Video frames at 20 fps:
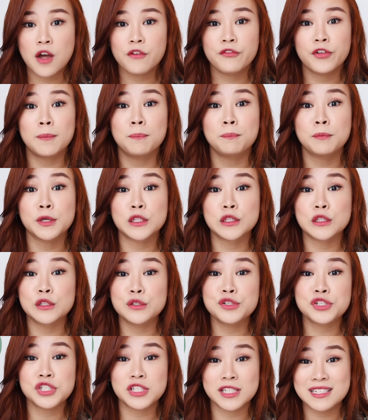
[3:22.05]
from
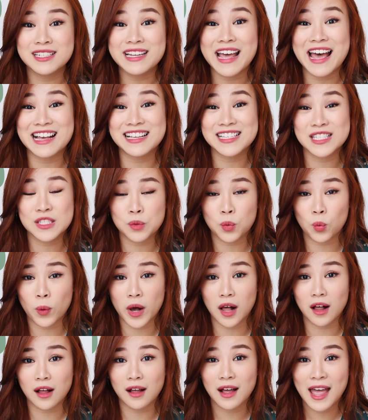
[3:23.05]
pollution as
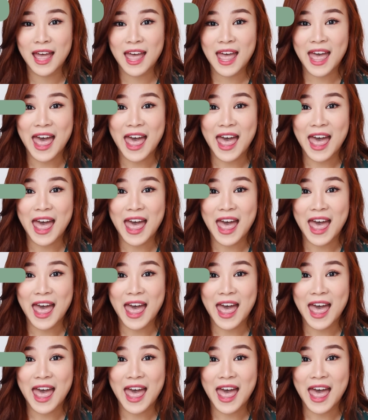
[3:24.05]
well.